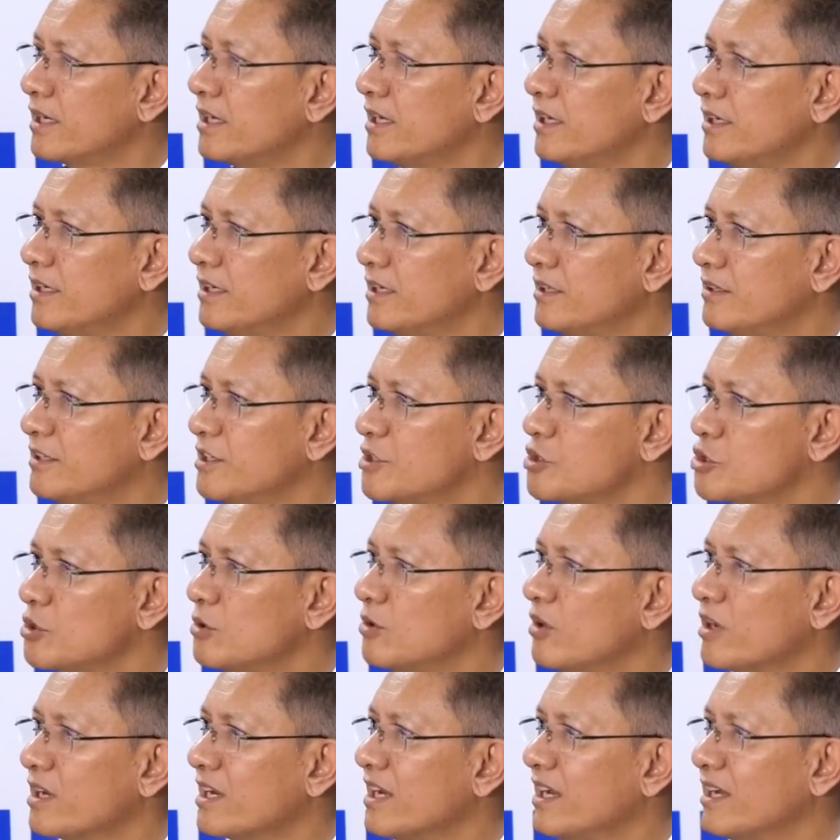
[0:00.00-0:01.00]
it
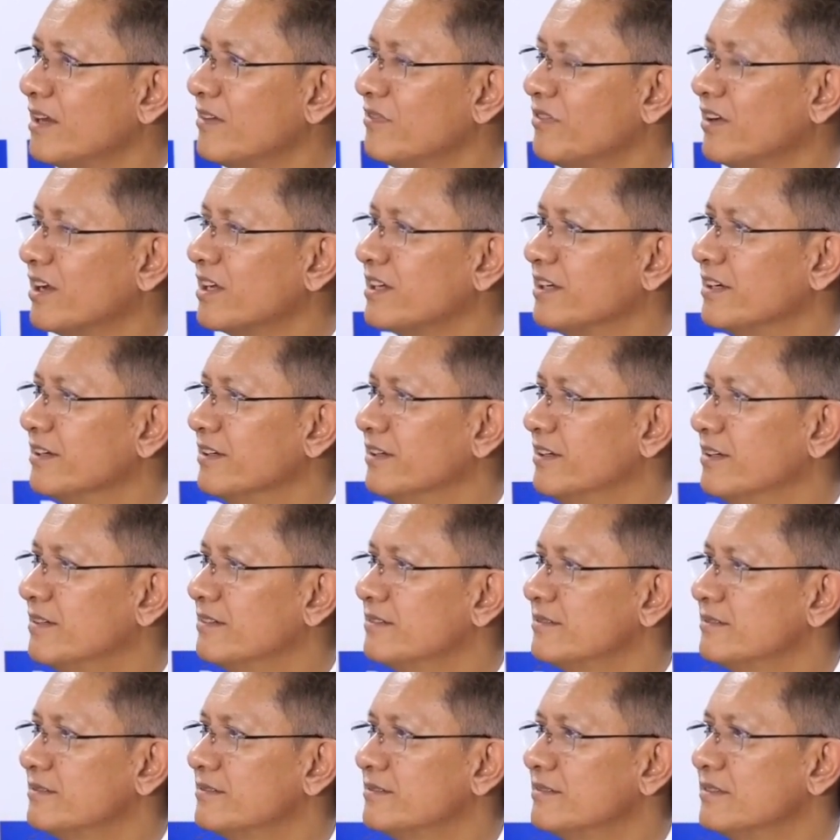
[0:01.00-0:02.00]
should not get affected.
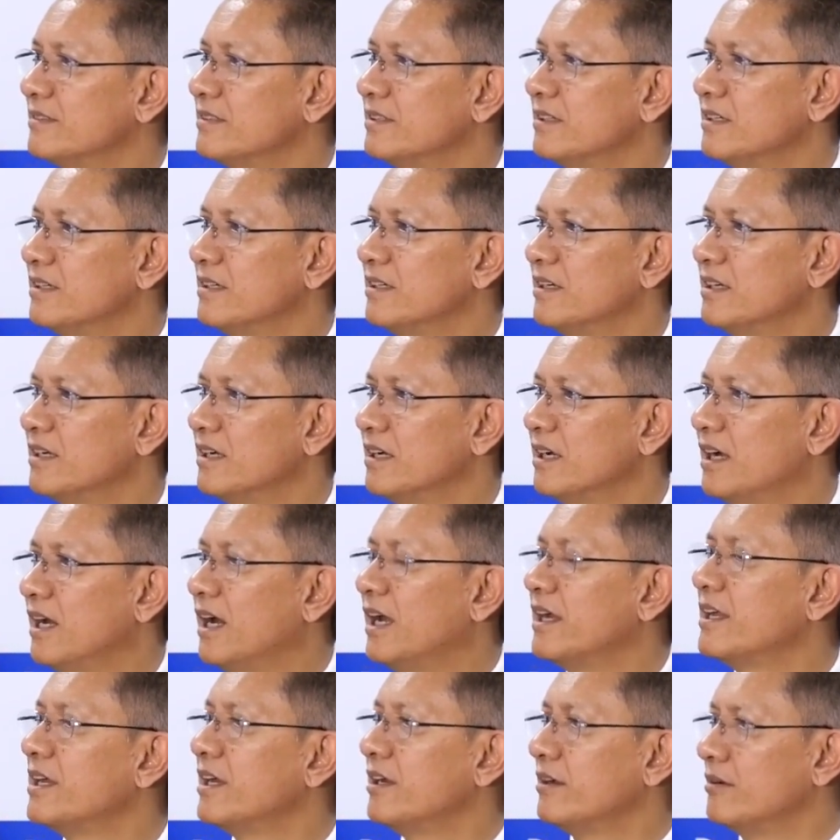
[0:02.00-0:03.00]

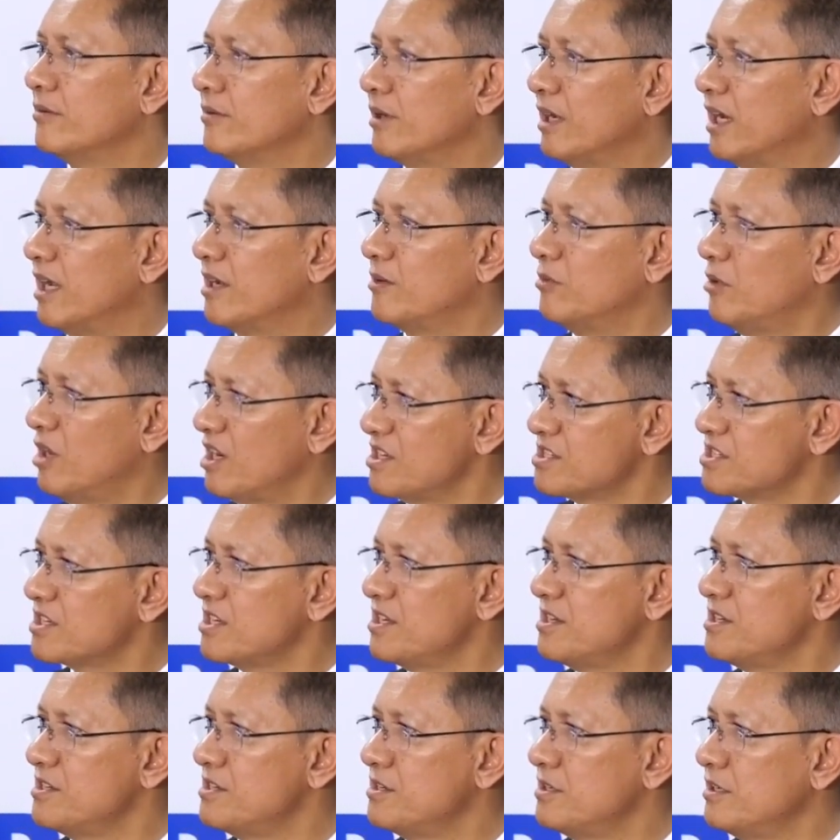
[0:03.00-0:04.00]
And the advanced
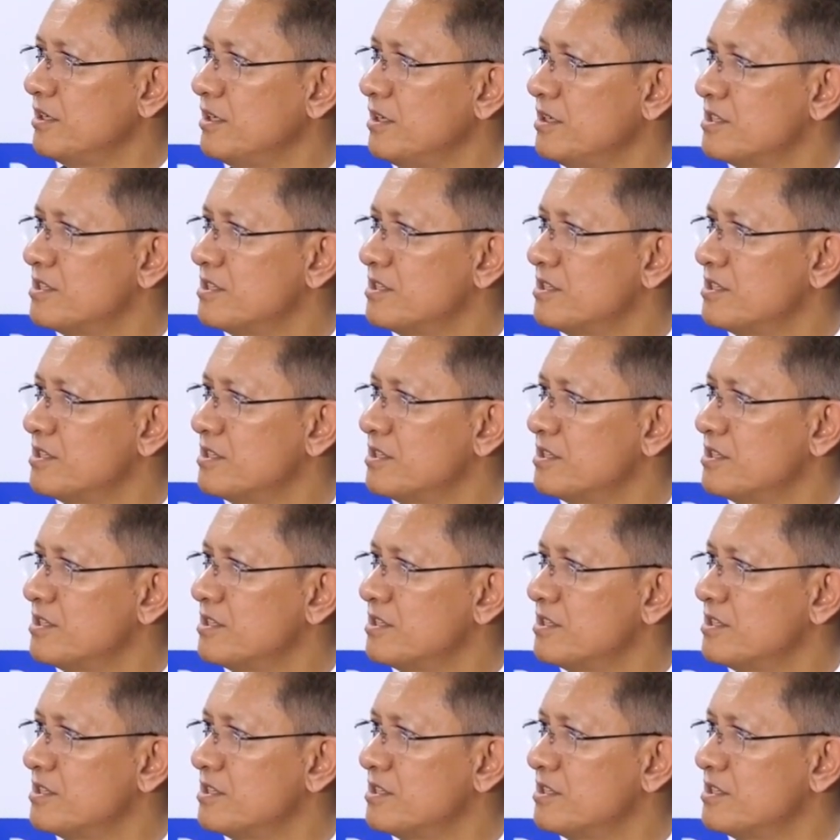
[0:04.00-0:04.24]
guys,